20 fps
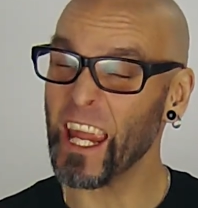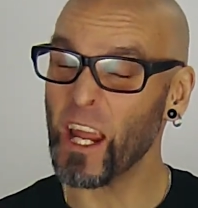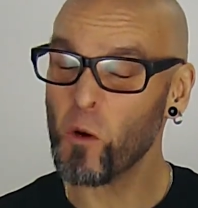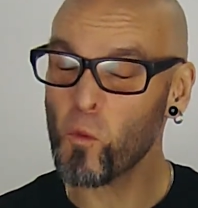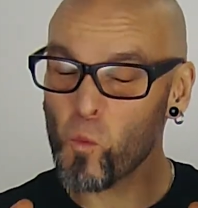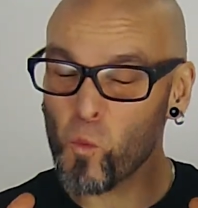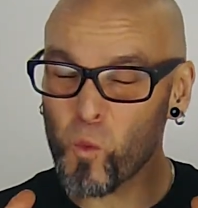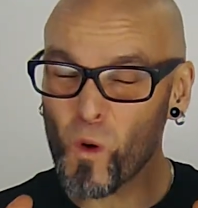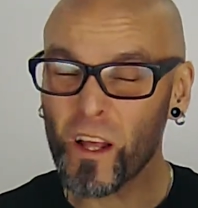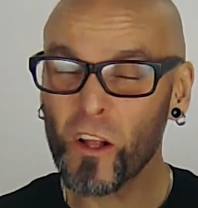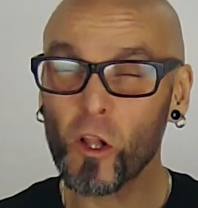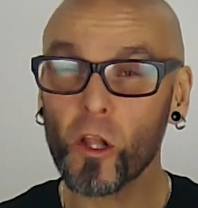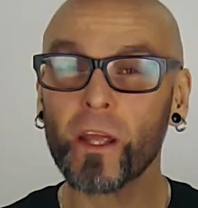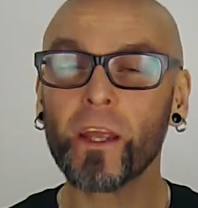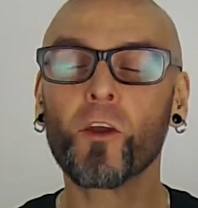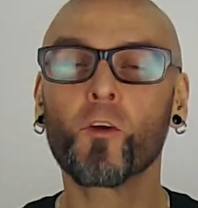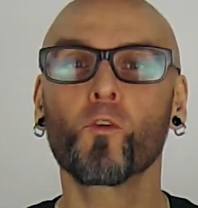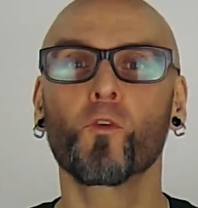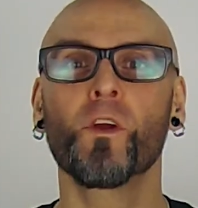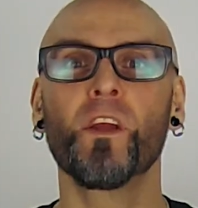it will
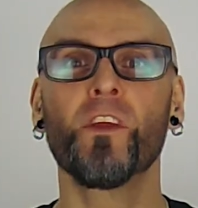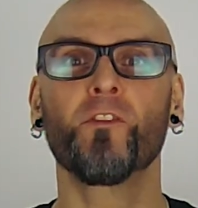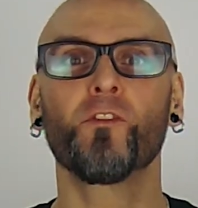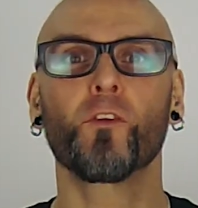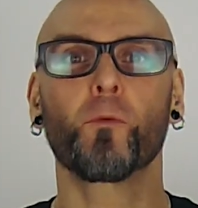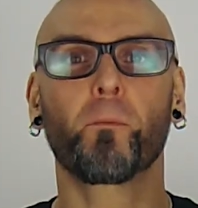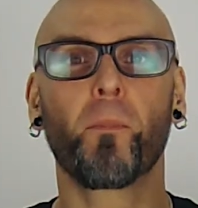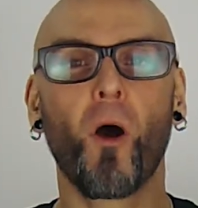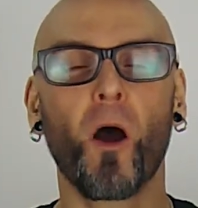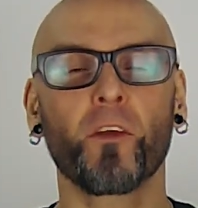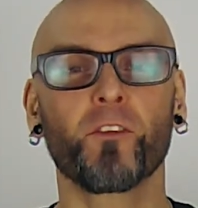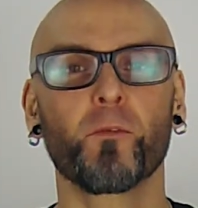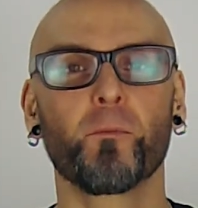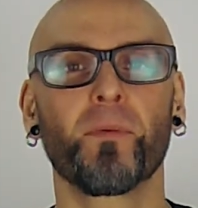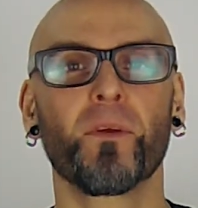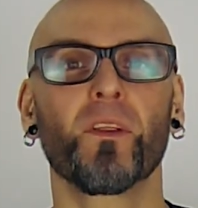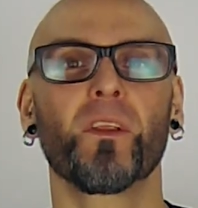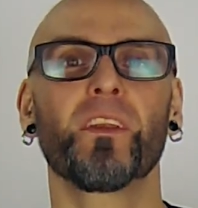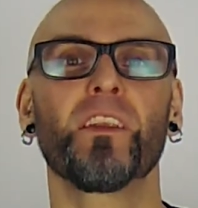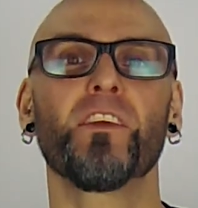increase your
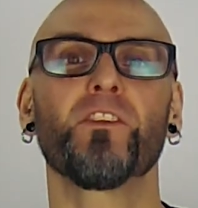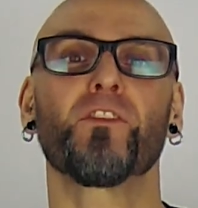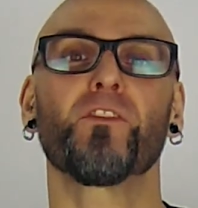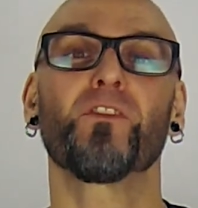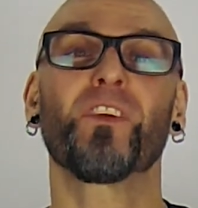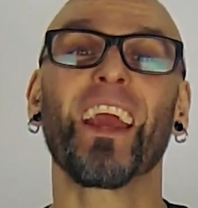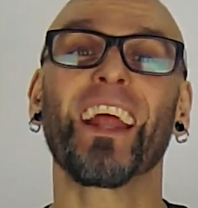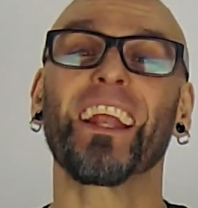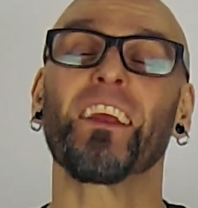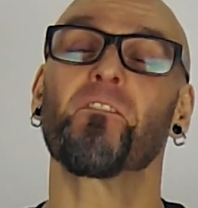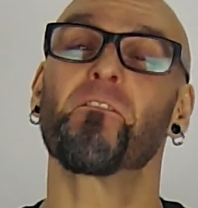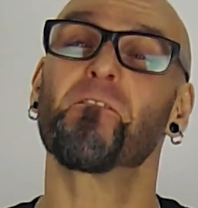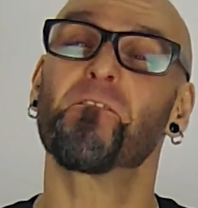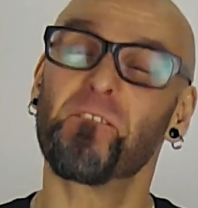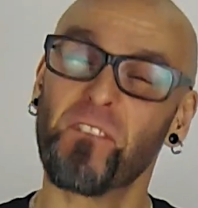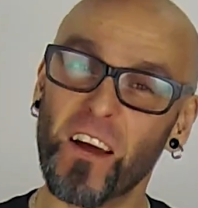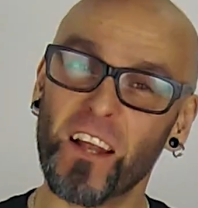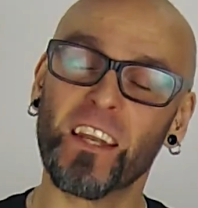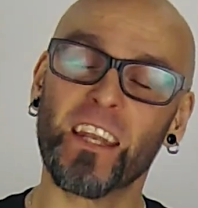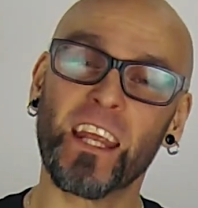possibilities of getting
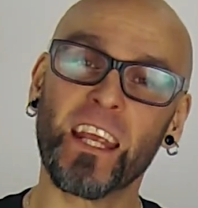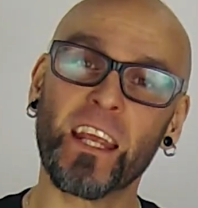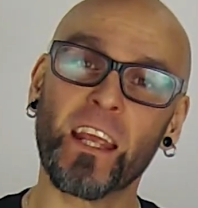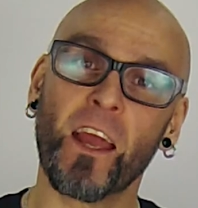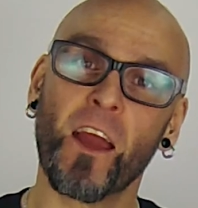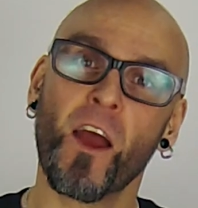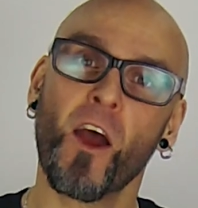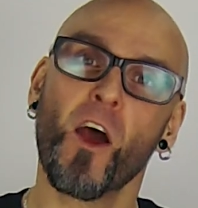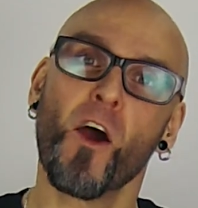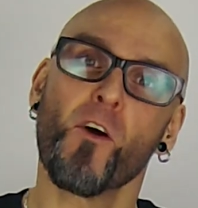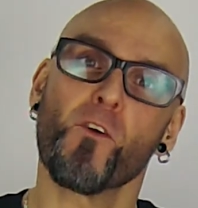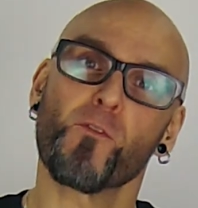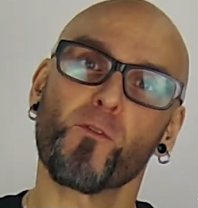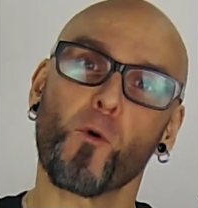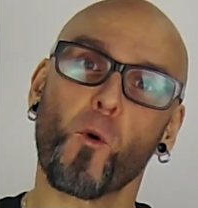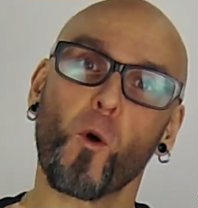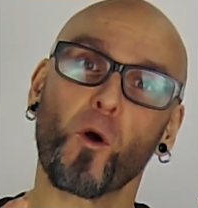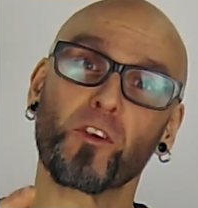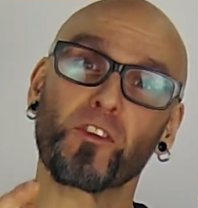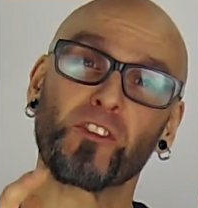funding
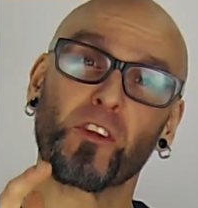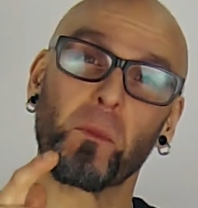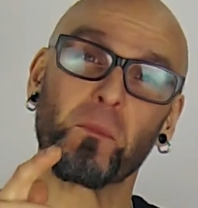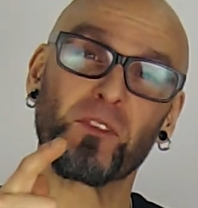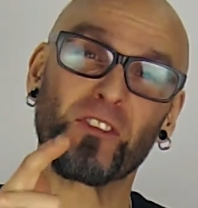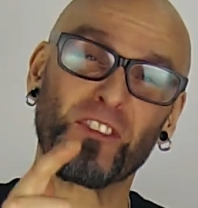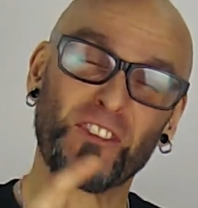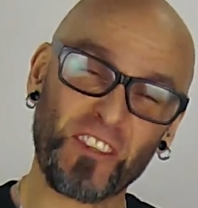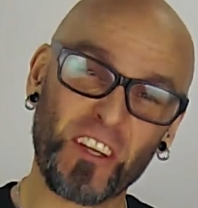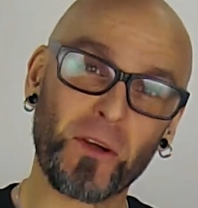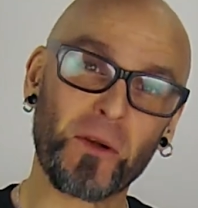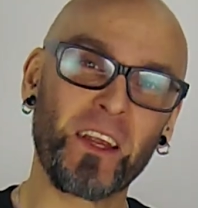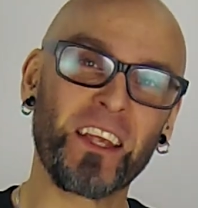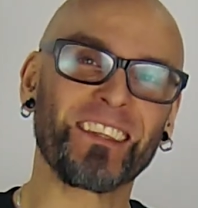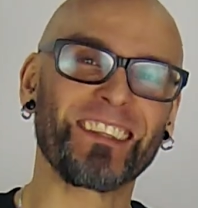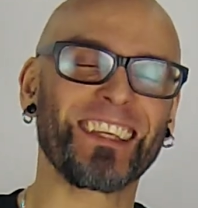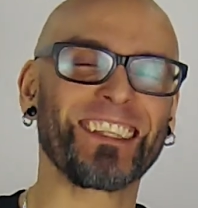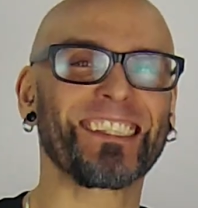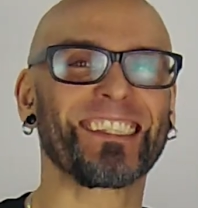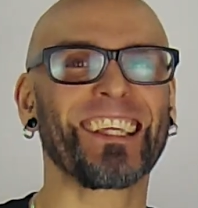for some
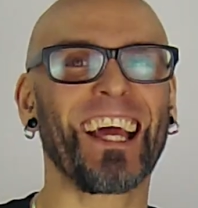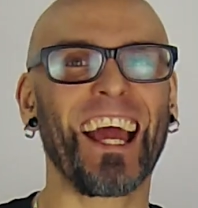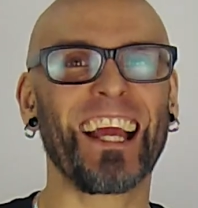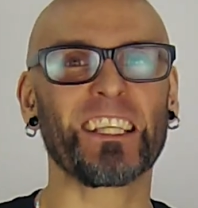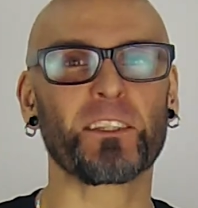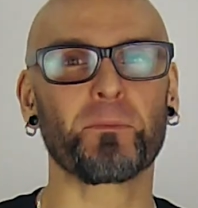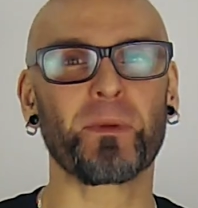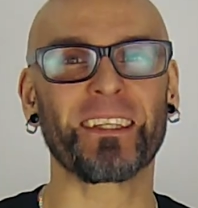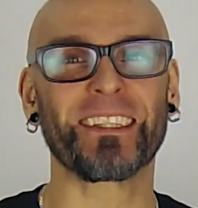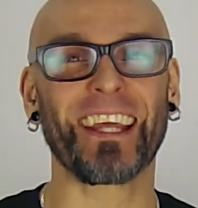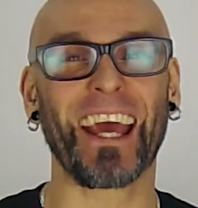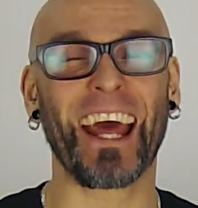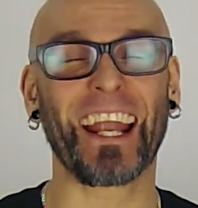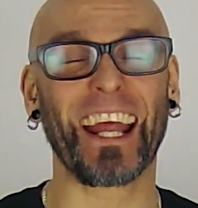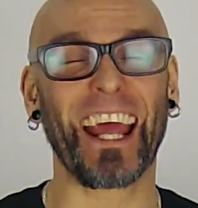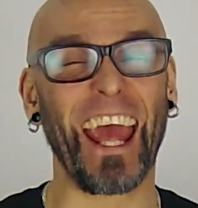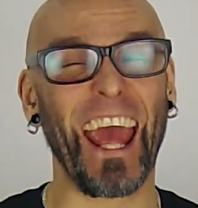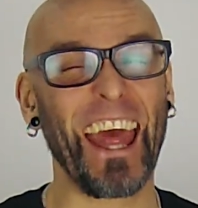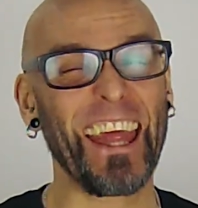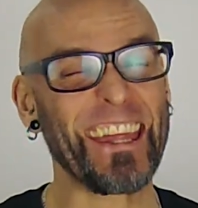serious seismic
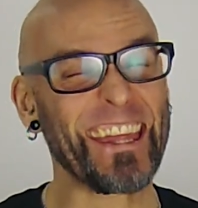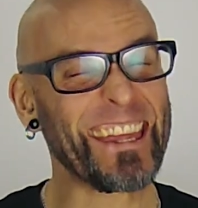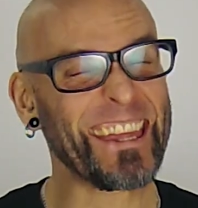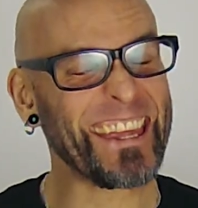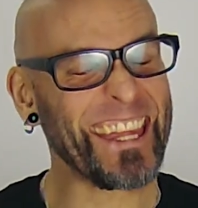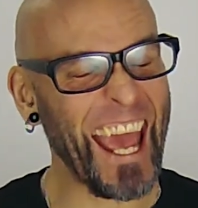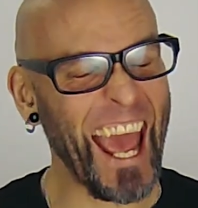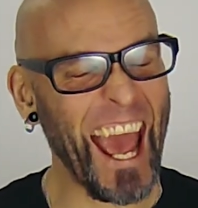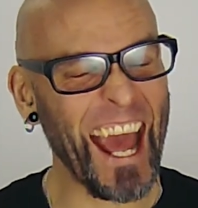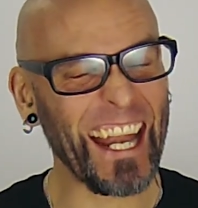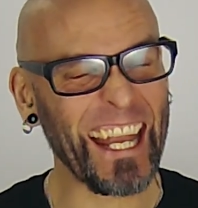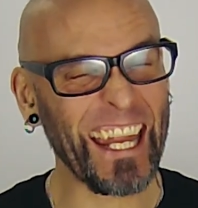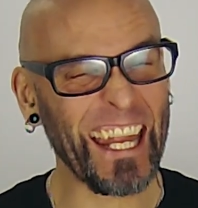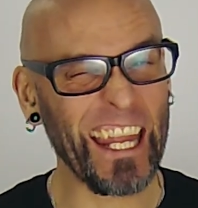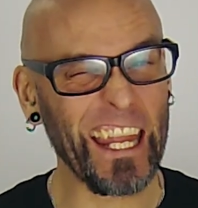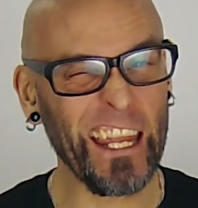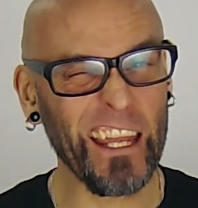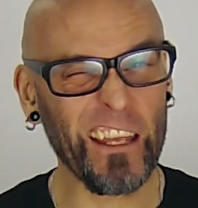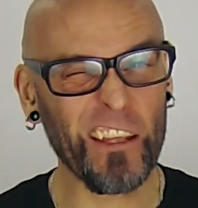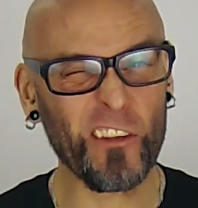data, and that
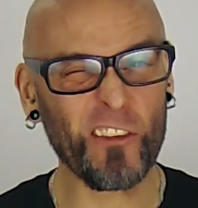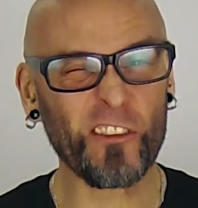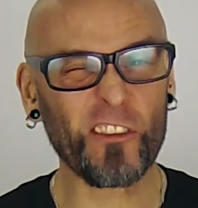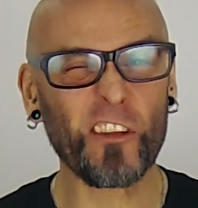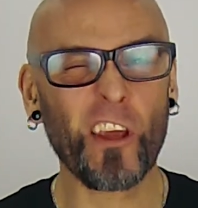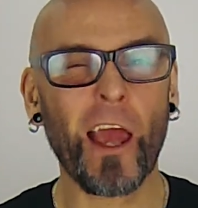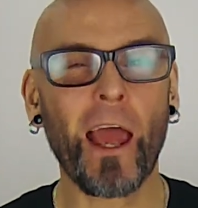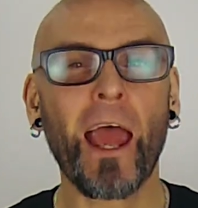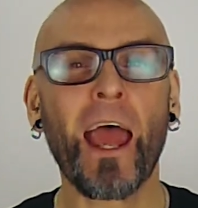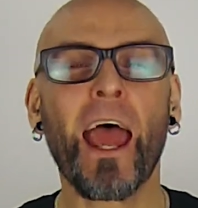is